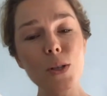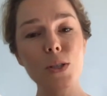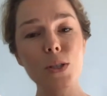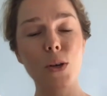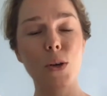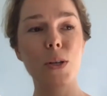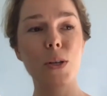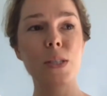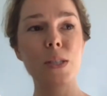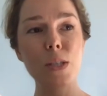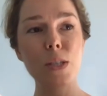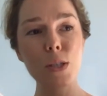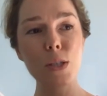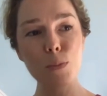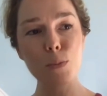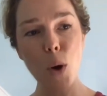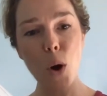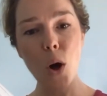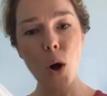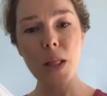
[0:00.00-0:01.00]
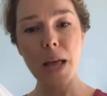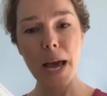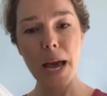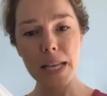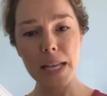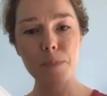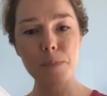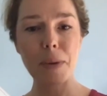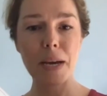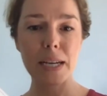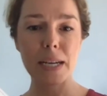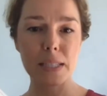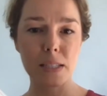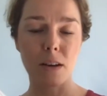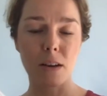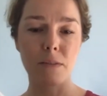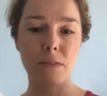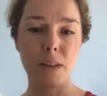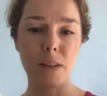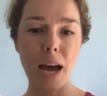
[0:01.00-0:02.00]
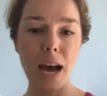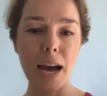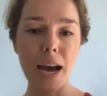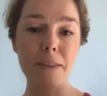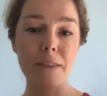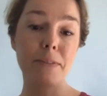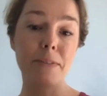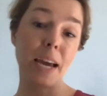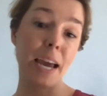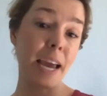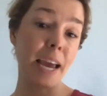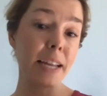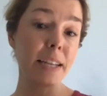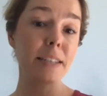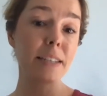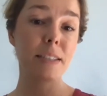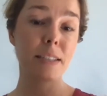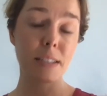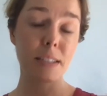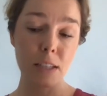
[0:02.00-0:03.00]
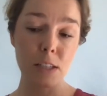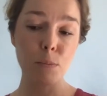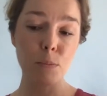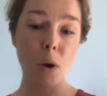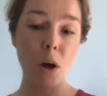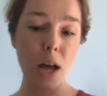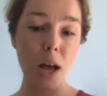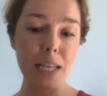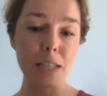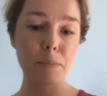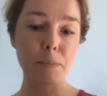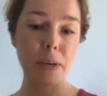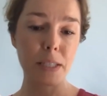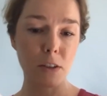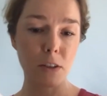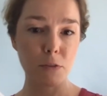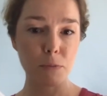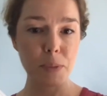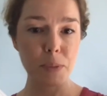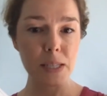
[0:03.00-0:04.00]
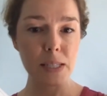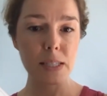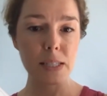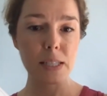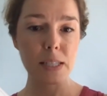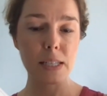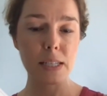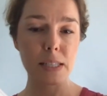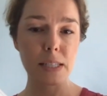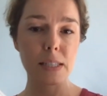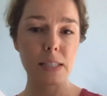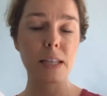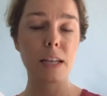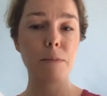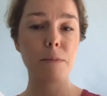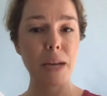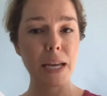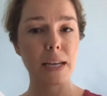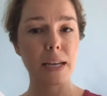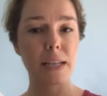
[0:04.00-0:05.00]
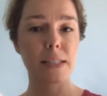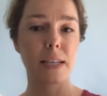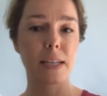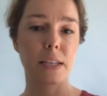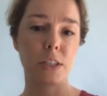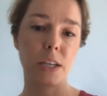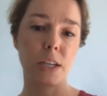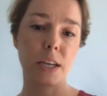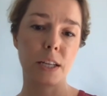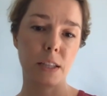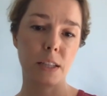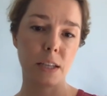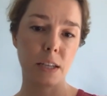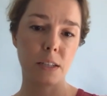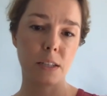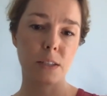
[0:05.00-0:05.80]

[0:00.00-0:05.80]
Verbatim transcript: so it's the small aspects of life and the small aspects of business that make us actually at the end